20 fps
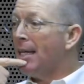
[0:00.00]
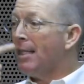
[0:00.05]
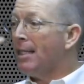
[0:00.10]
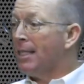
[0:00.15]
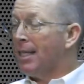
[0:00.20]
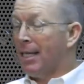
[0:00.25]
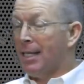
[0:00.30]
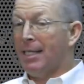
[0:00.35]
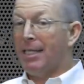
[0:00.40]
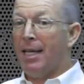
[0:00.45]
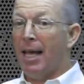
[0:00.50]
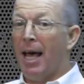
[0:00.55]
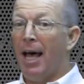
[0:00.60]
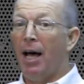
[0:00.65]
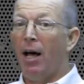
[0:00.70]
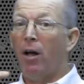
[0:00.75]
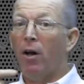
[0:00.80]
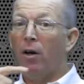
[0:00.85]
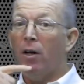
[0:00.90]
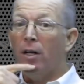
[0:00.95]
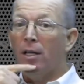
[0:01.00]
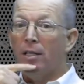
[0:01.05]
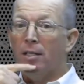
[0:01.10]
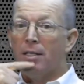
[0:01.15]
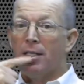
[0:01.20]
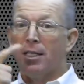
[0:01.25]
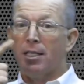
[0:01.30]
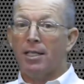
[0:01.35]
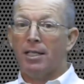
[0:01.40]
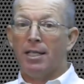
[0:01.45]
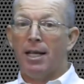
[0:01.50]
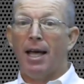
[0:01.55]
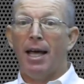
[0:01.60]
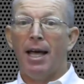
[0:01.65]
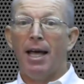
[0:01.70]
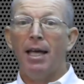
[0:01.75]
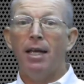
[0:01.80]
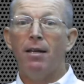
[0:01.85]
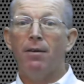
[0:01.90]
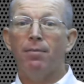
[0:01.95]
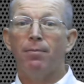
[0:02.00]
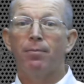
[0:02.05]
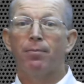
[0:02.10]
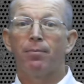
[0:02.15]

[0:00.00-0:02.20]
to tell, to say.